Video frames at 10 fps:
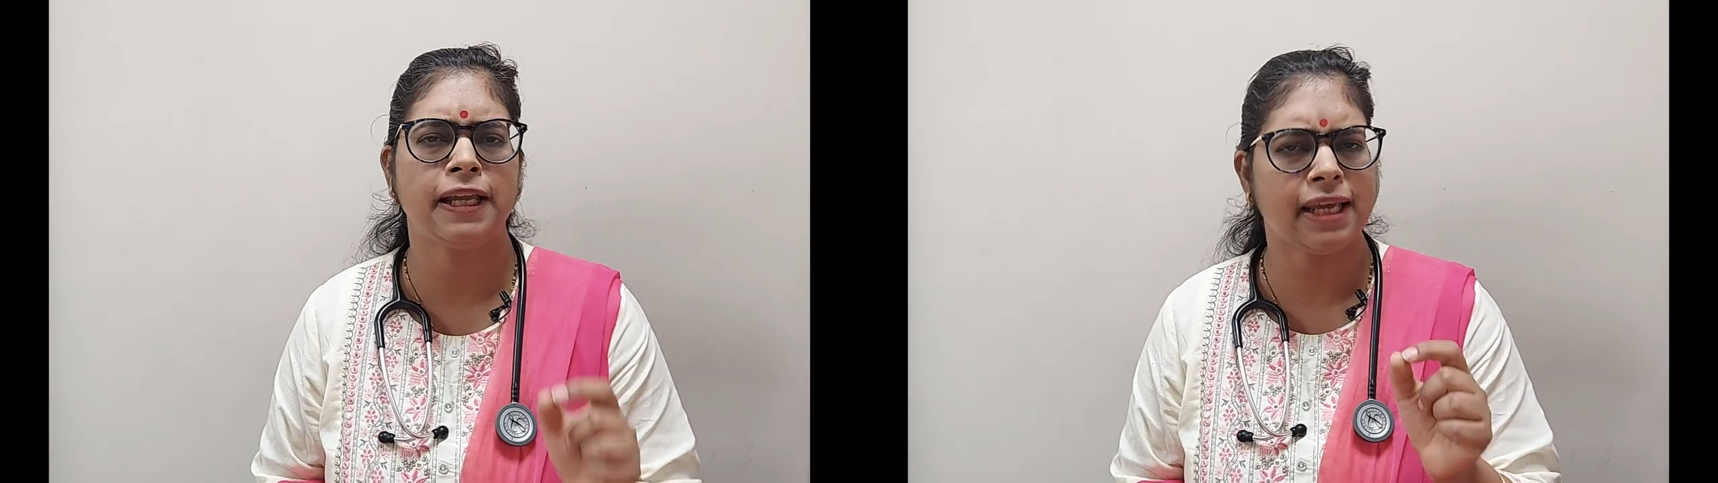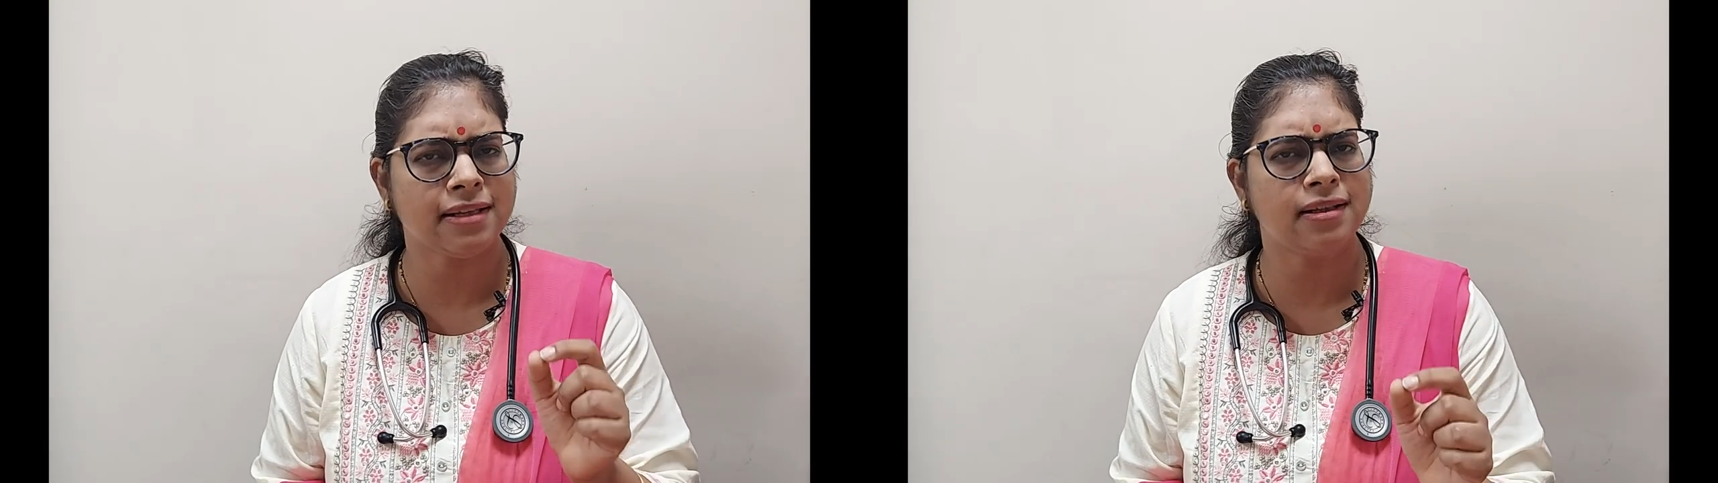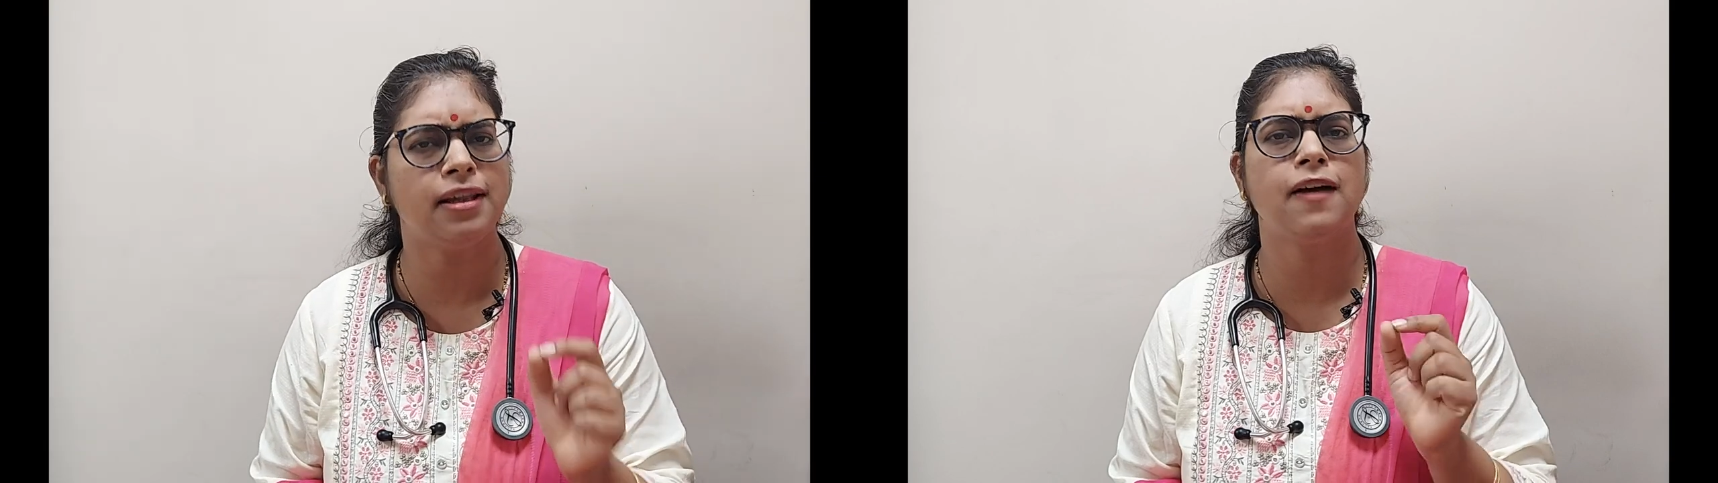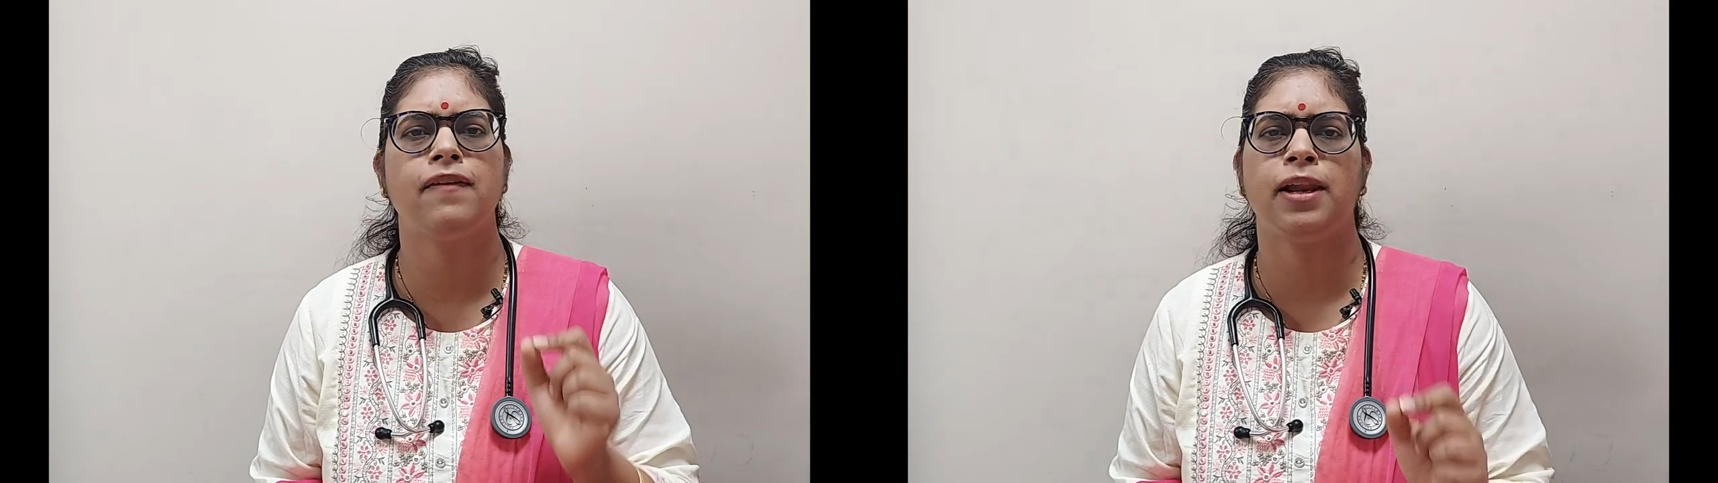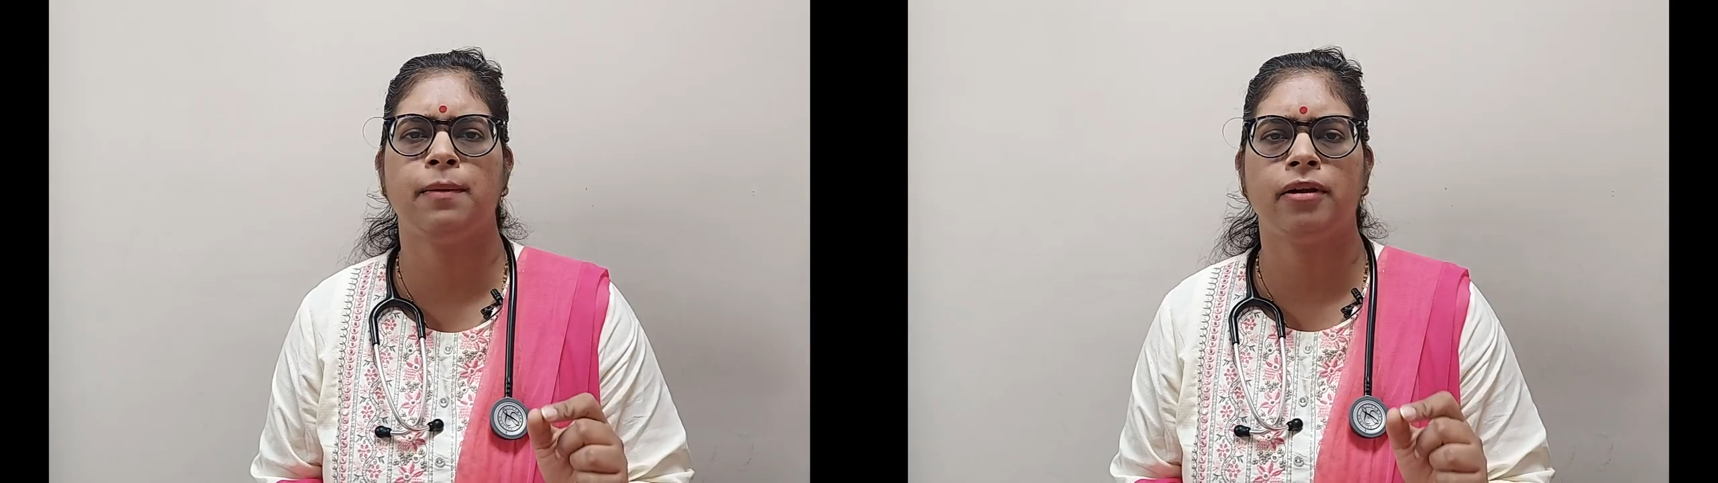easily
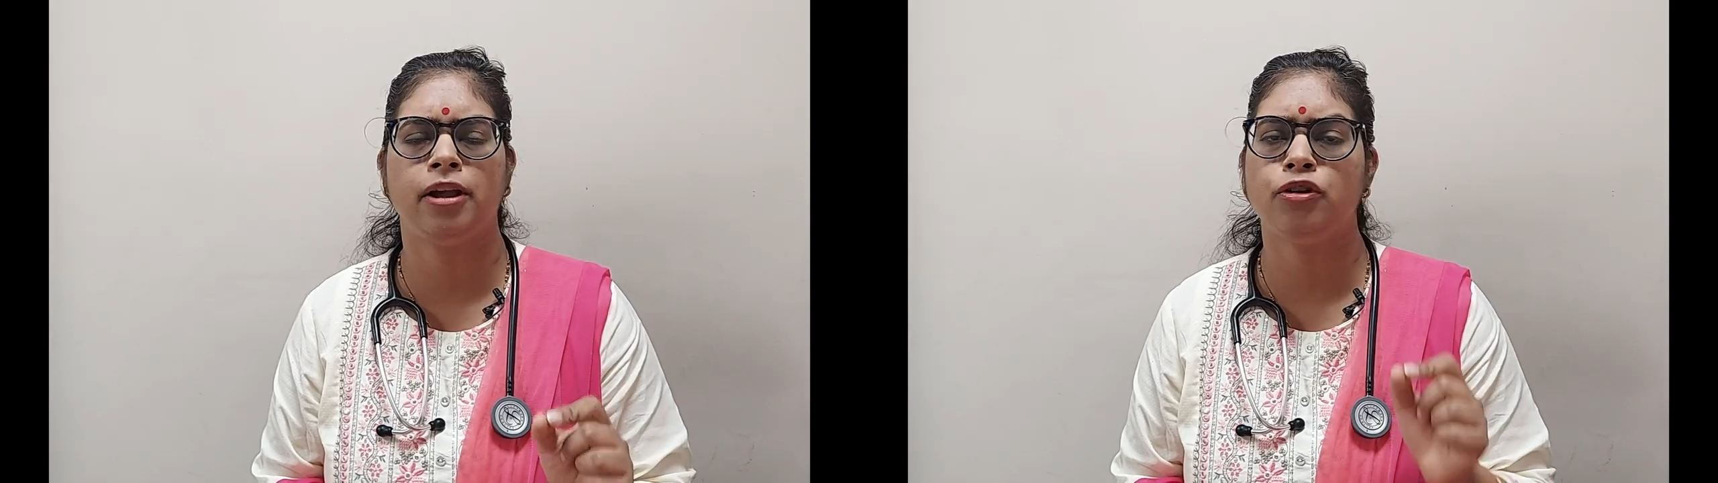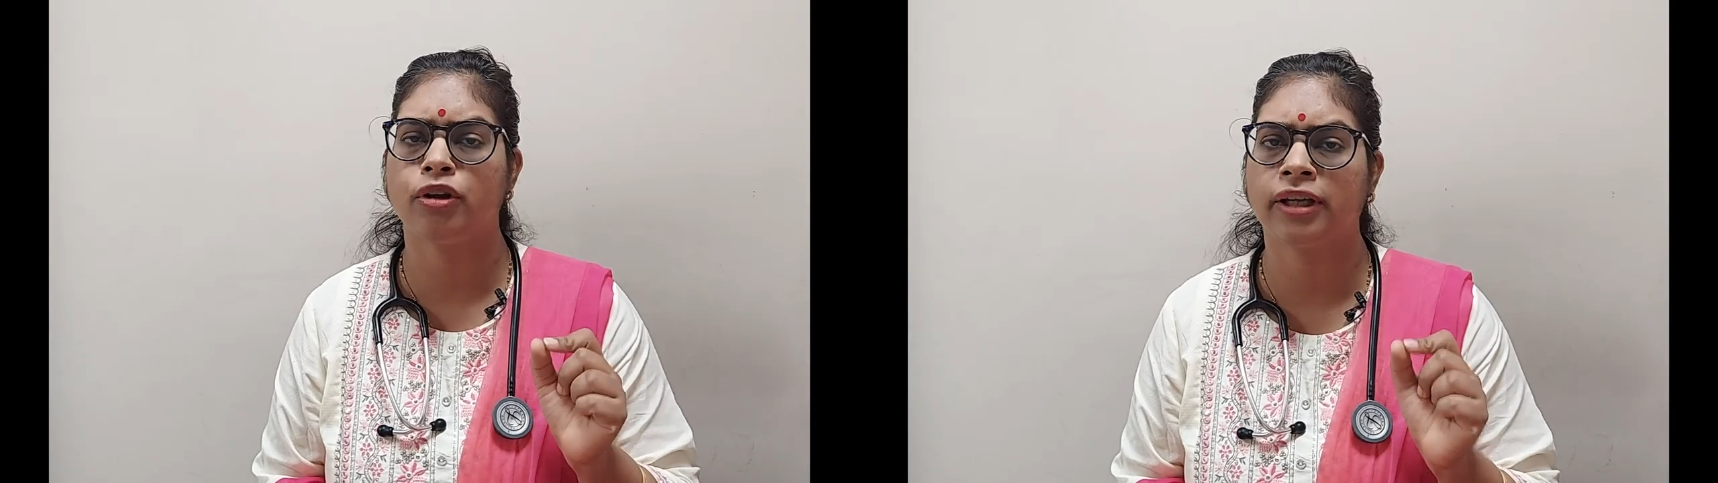available in your